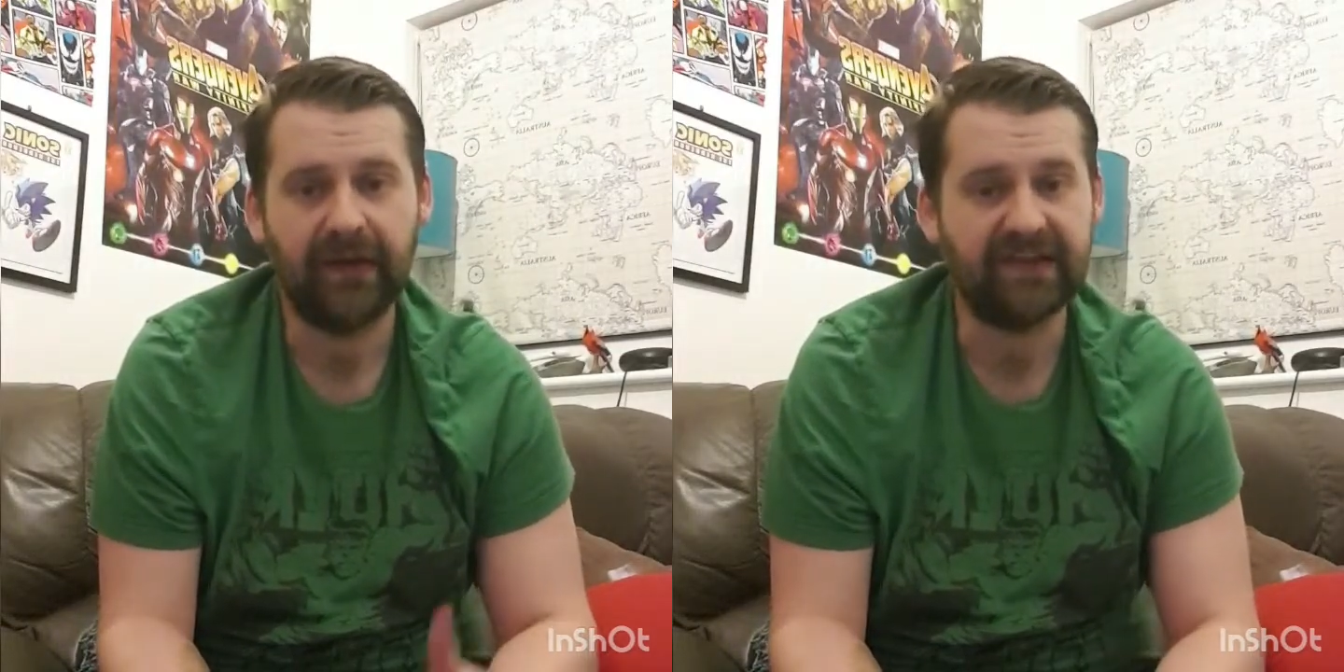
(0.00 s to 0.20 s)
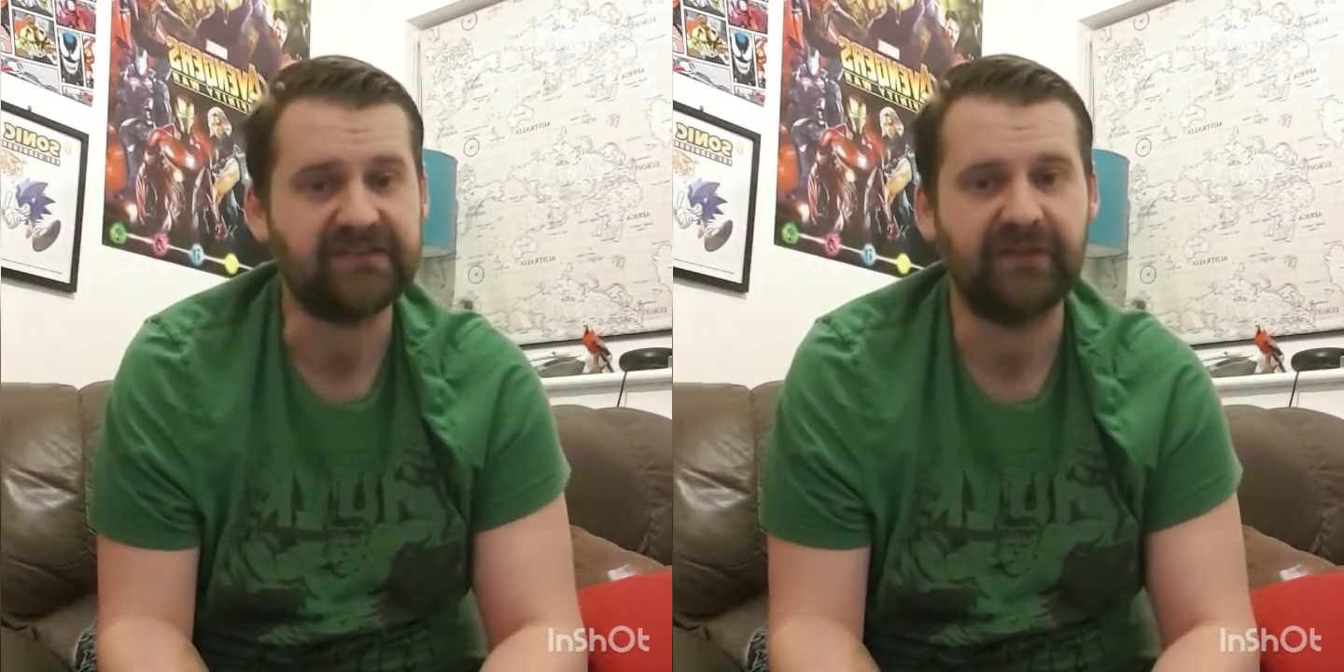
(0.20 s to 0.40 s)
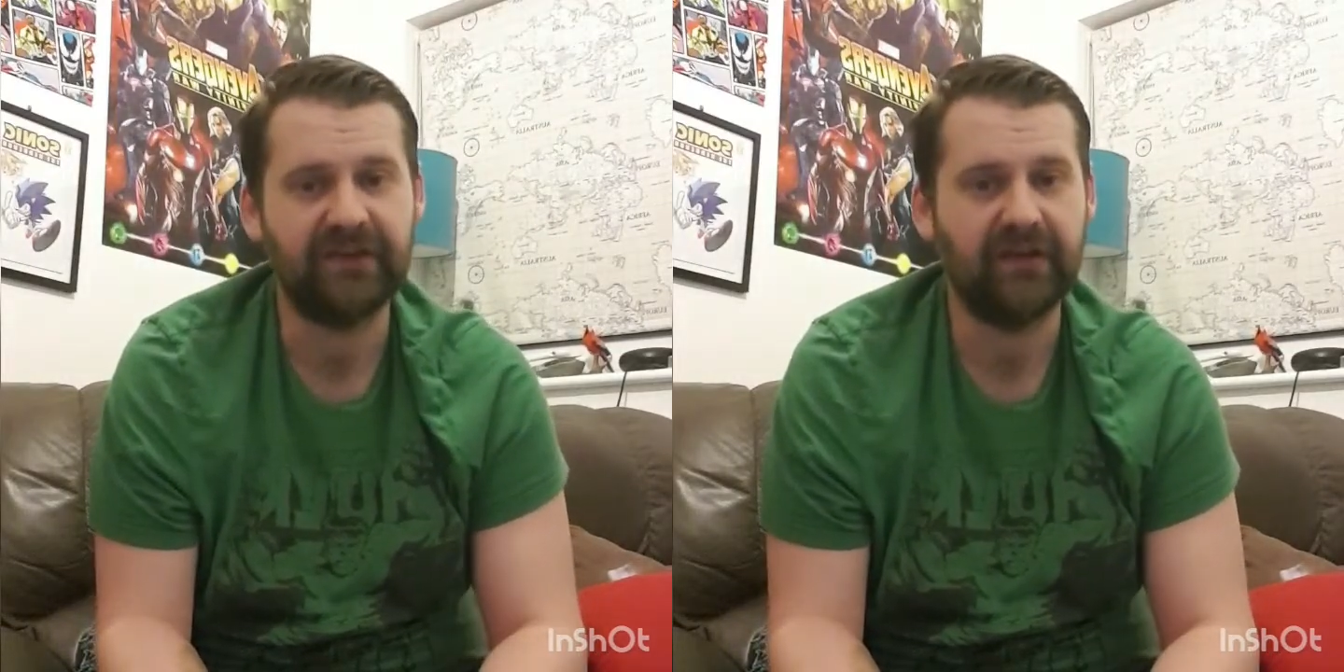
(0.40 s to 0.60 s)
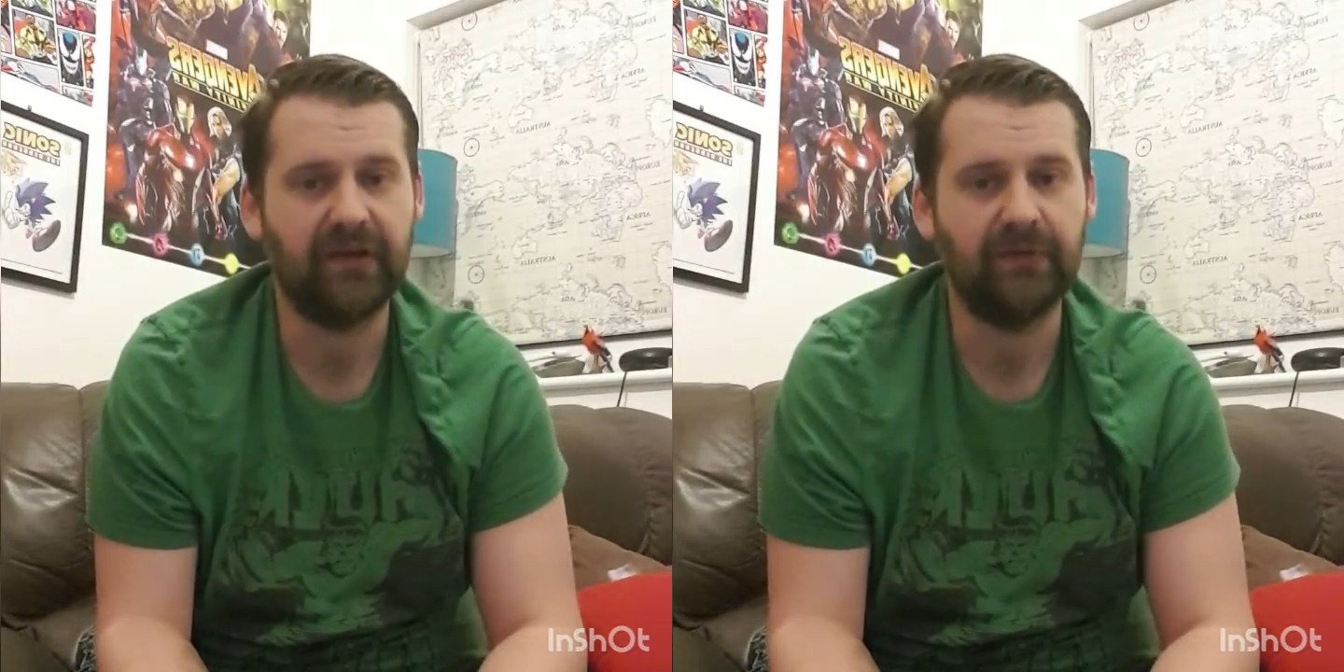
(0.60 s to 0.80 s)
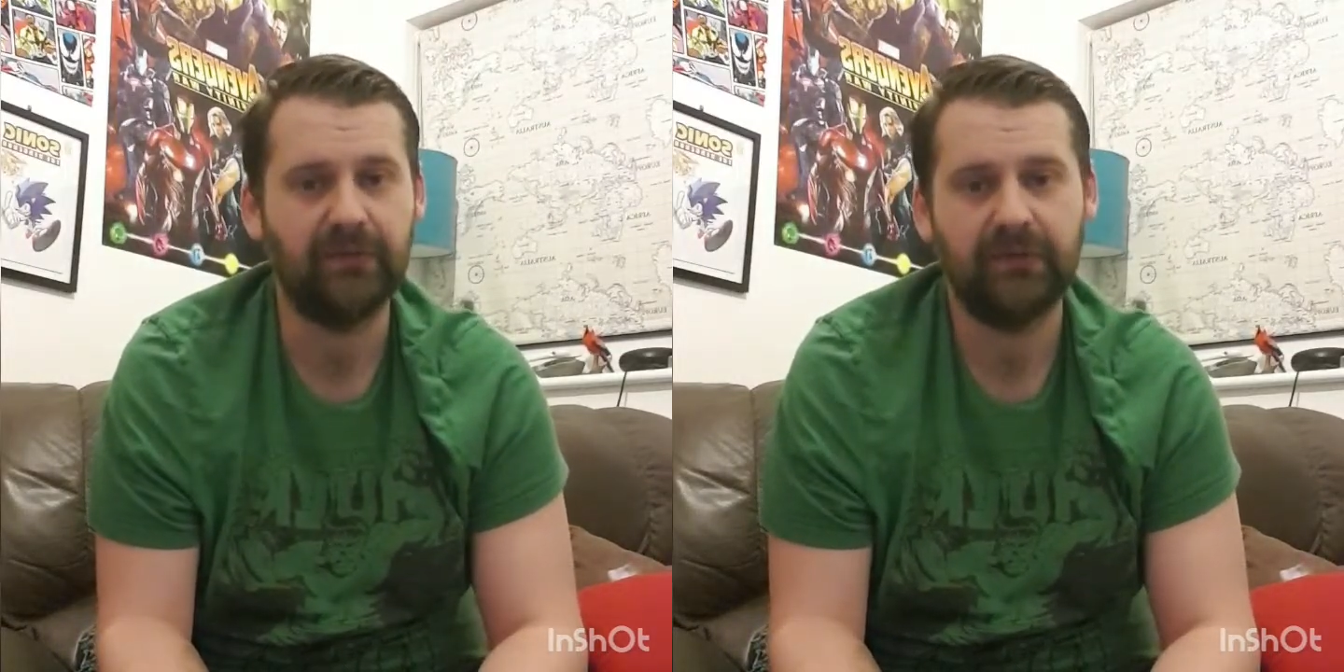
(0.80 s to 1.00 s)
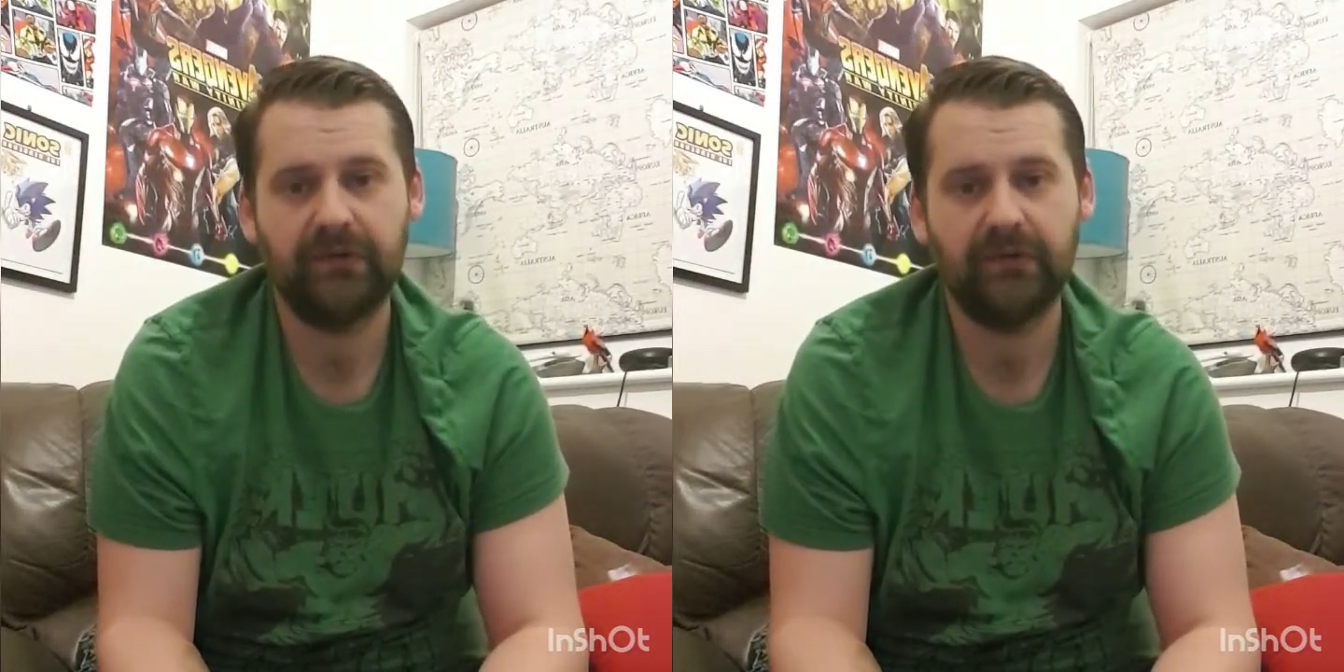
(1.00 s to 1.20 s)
S-Video,